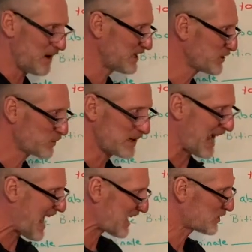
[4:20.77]
I just
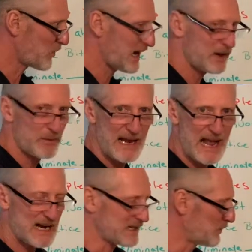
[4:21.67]
react the way I
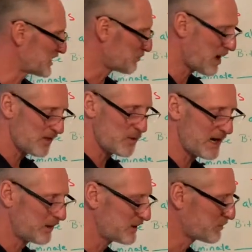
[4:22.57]
react. I respond the way
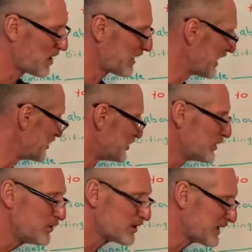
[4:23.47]
I respond. I
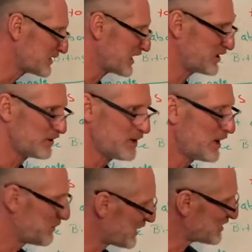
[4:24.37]
do the things I do
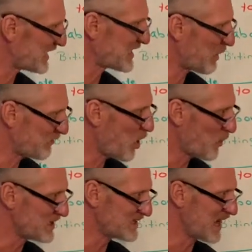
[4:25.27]
because that's how I've
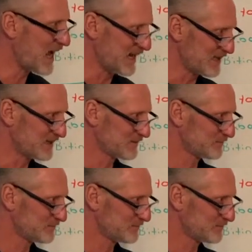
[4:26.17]
always done it.